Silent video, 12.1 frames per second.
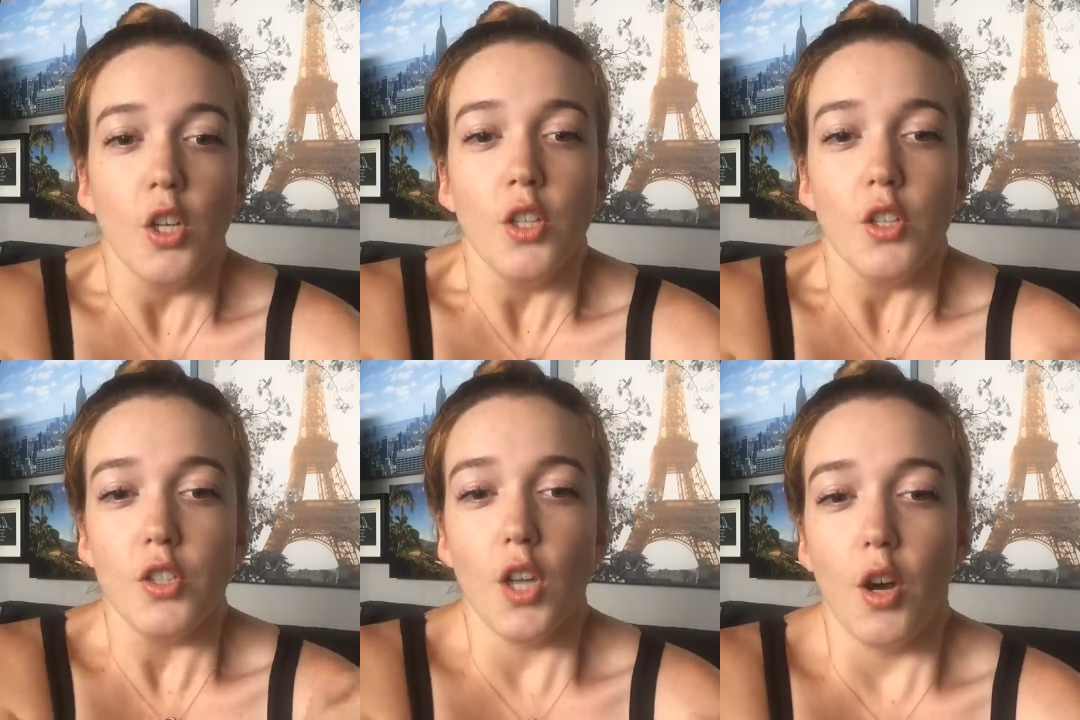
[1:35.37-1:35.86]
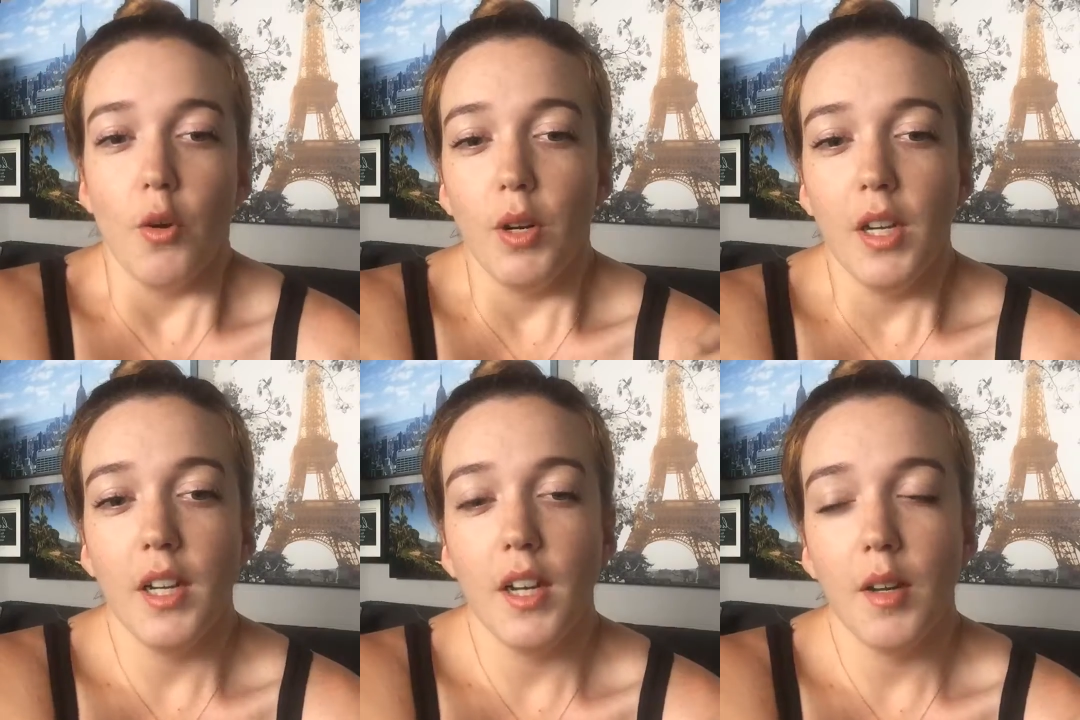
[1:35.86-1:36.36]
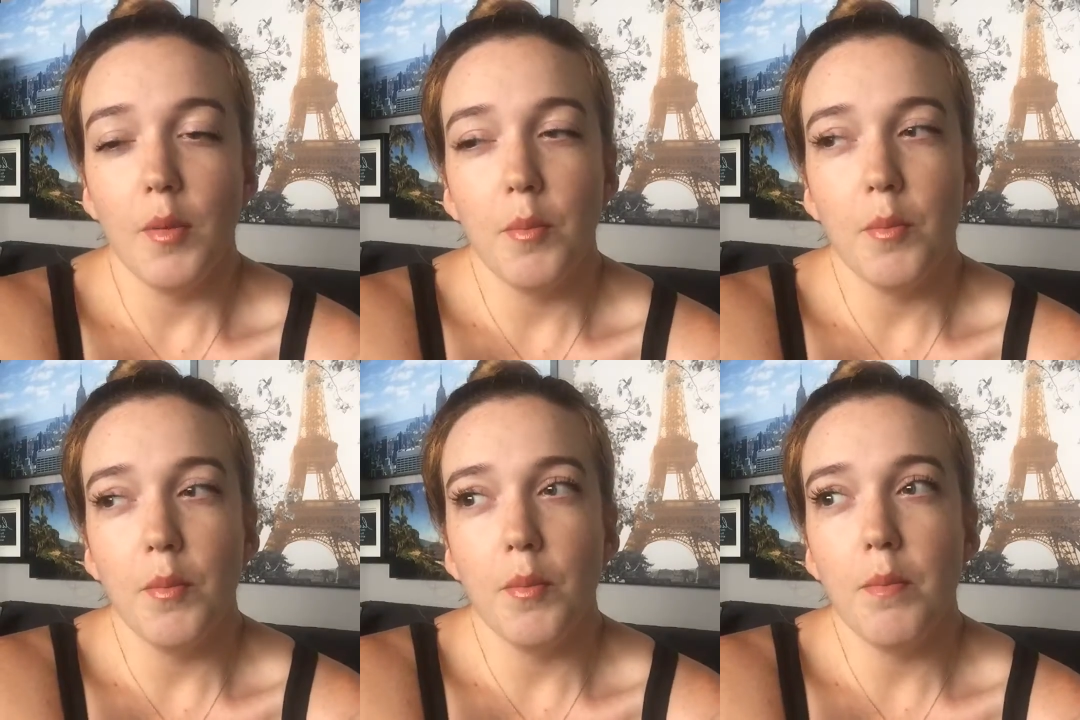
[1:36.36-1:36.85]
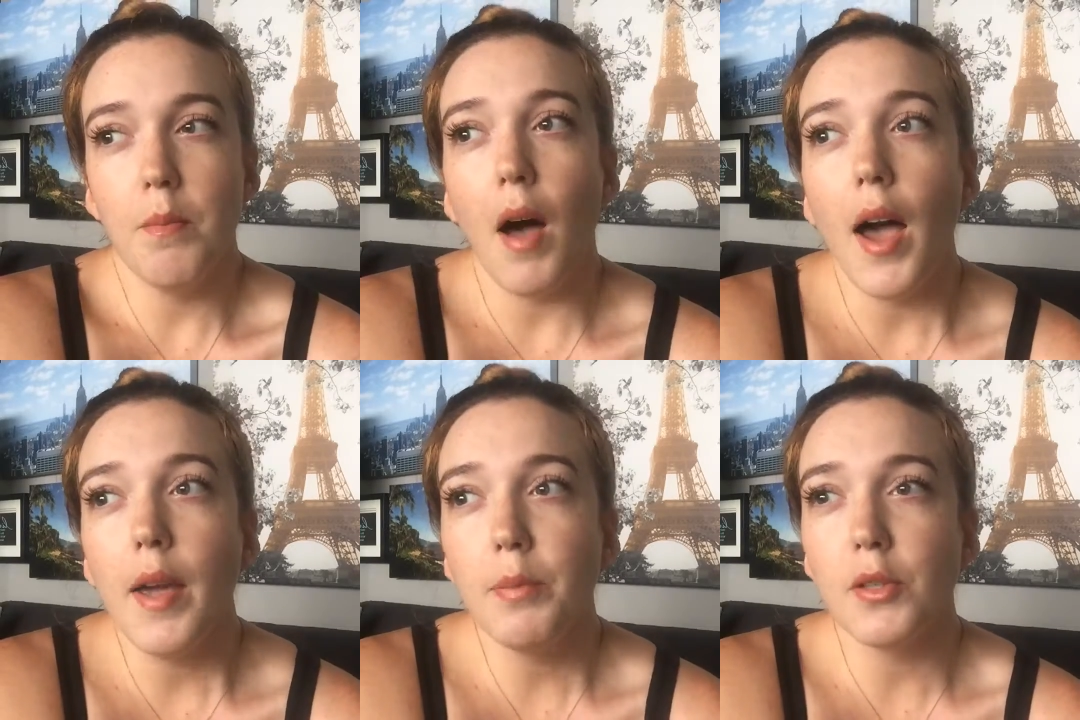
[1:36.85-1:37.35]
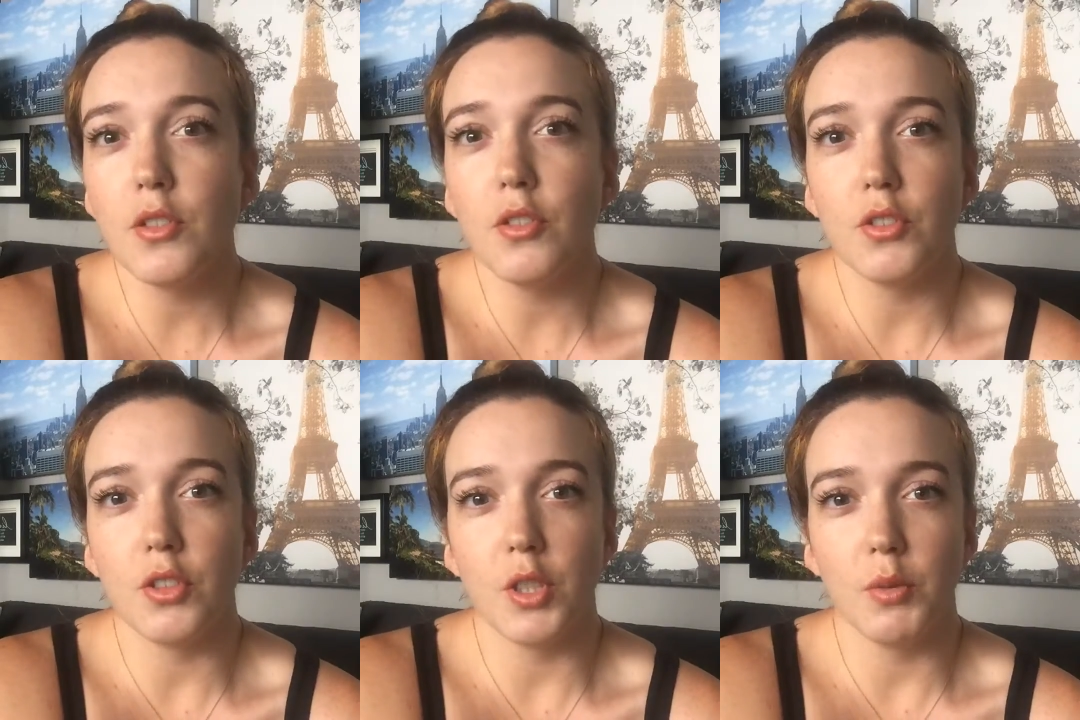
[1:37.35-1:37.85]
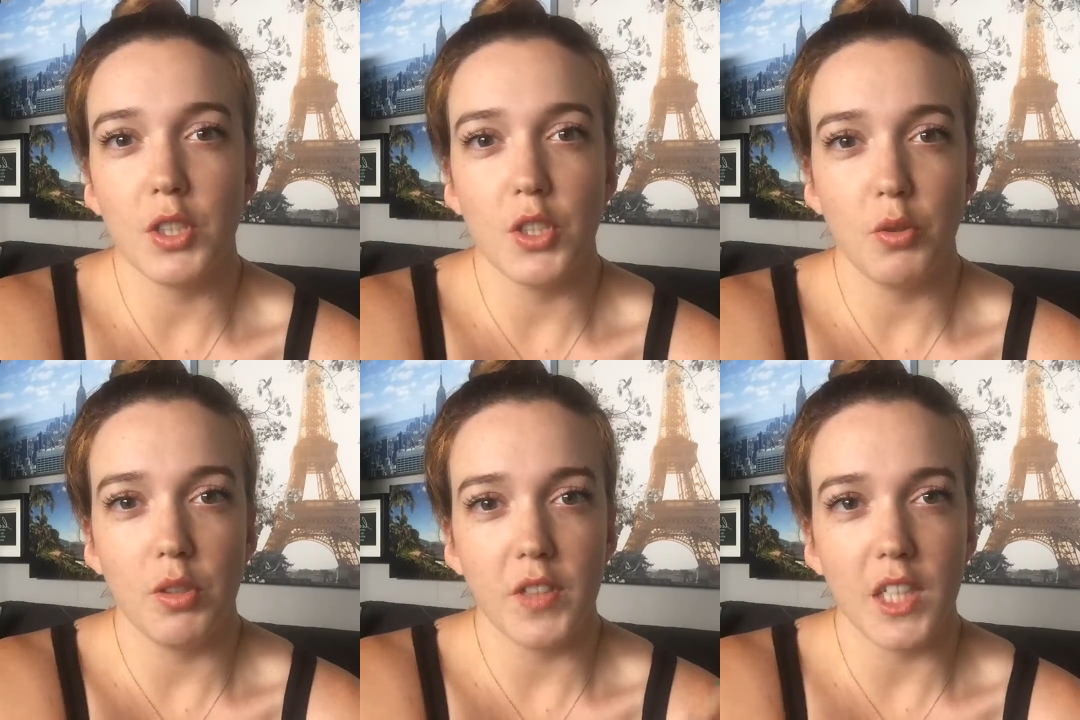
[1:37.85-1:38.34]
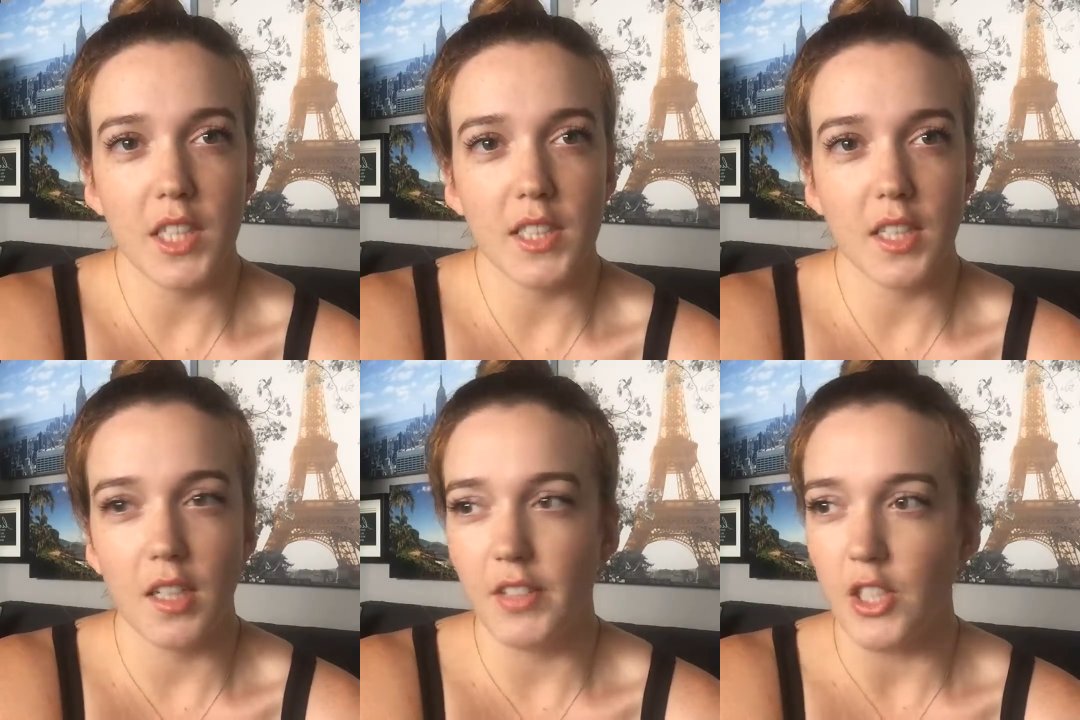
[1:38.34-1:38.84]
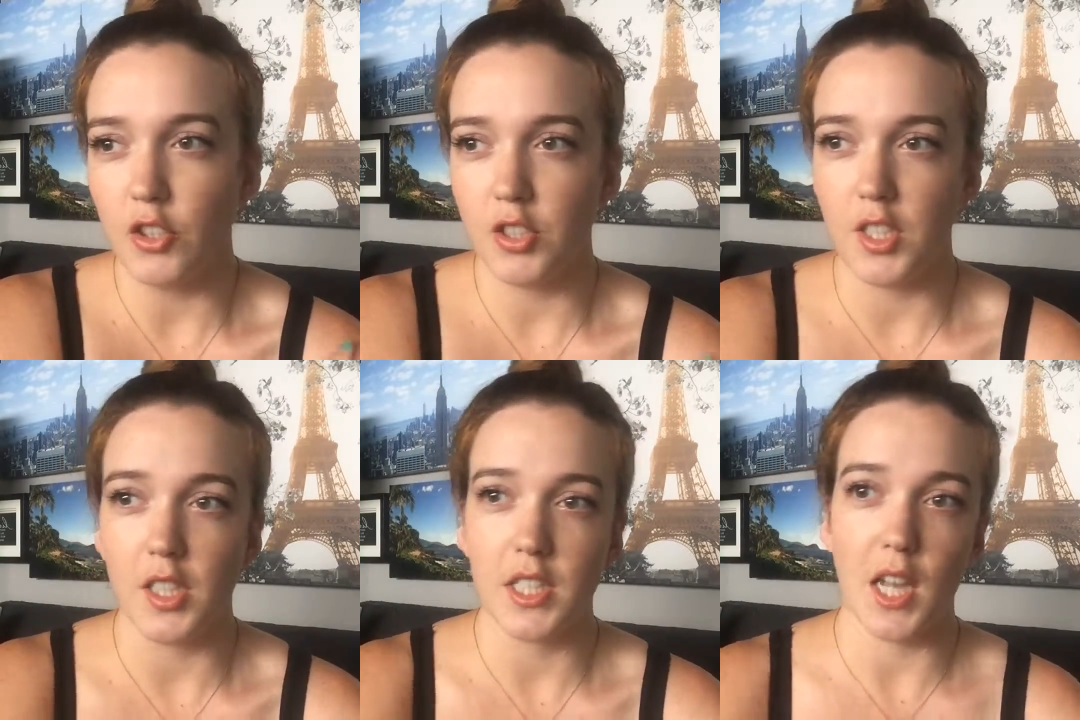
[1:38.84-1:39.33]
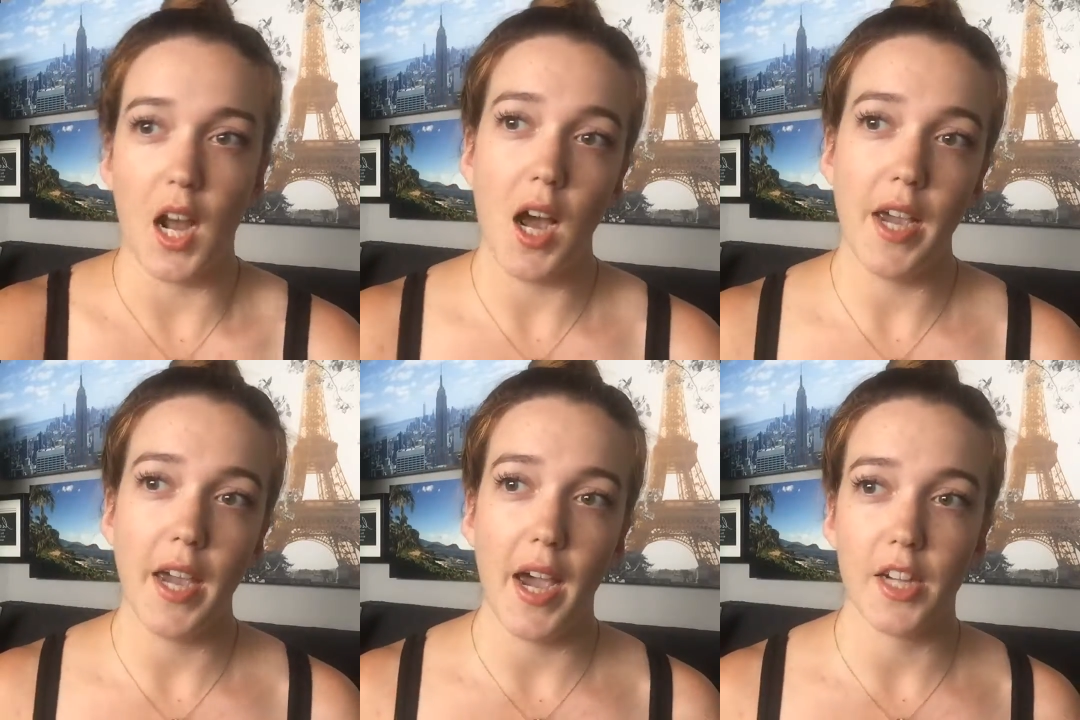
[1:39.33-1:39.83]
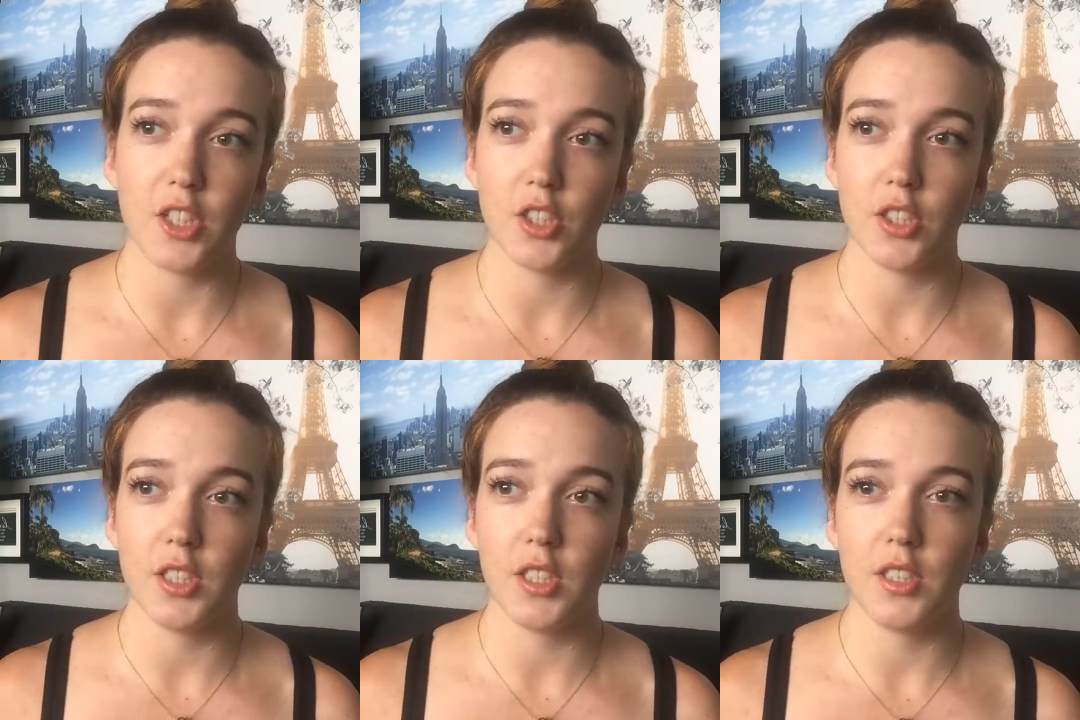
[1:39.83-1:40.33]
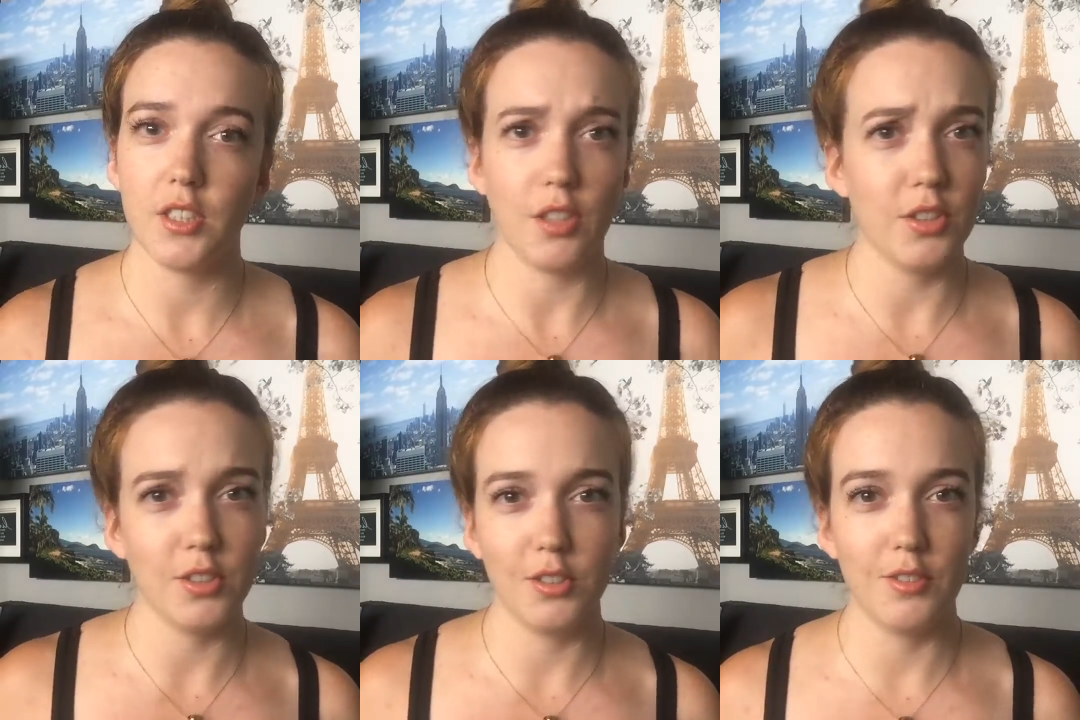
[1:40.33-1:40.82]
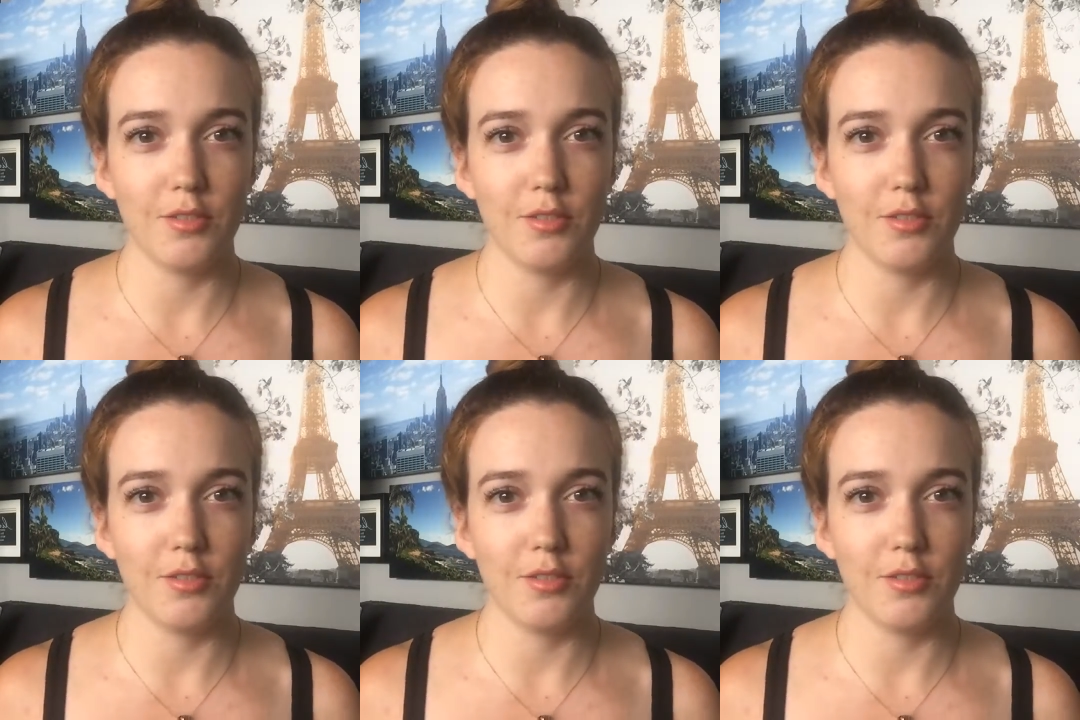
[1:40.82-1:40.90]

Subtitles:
So my personal journey with intuitive eating is kind of interesting because I actually started